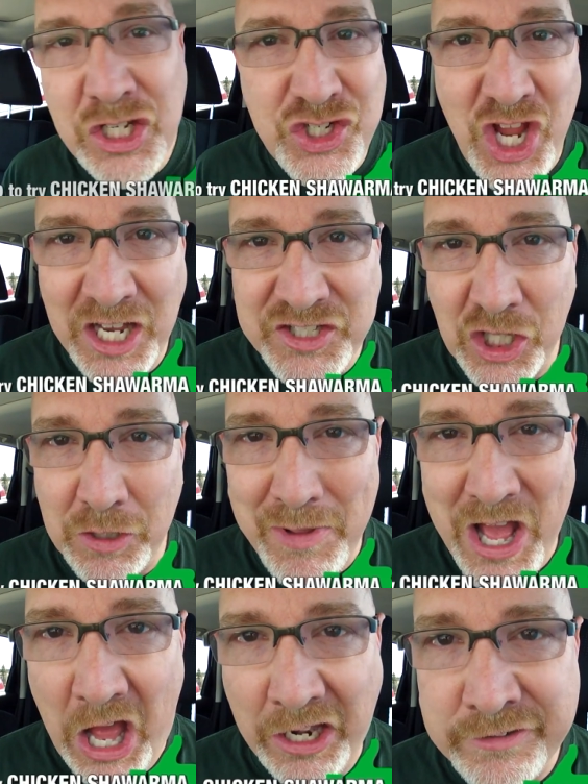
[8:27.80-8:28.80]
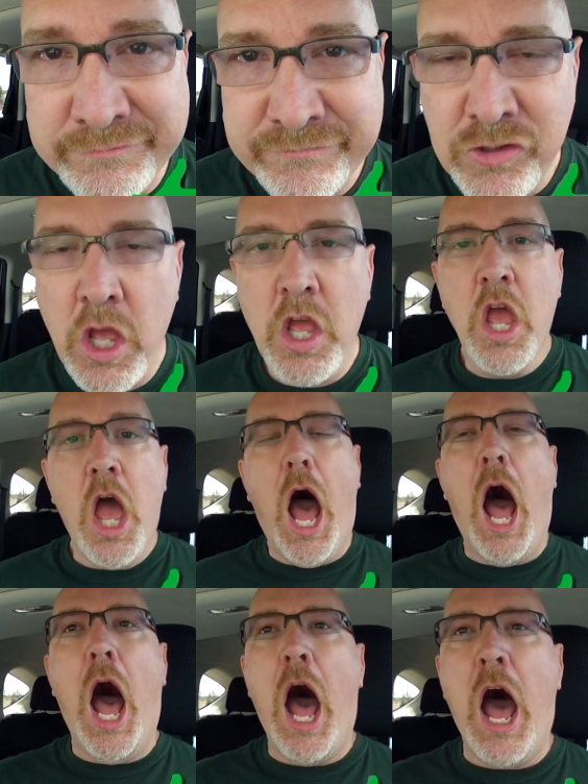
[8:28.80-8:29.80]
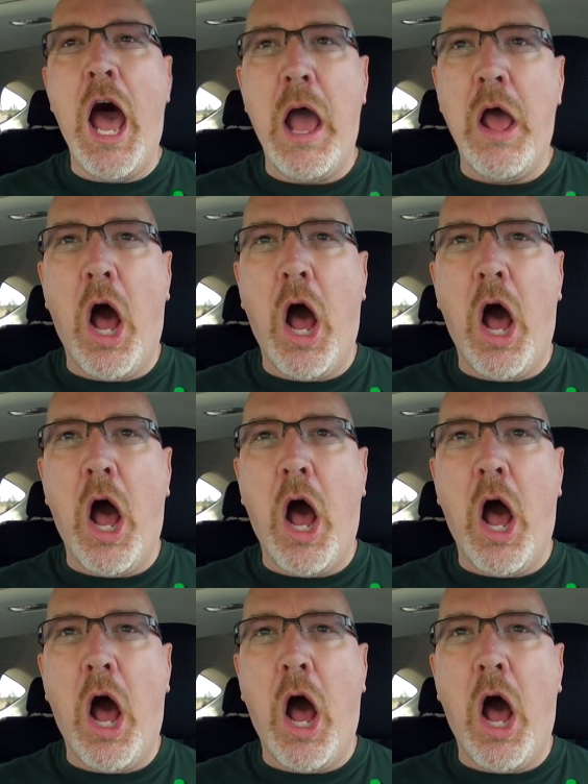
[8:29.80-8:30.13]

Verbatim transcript: gentlemen. Uh,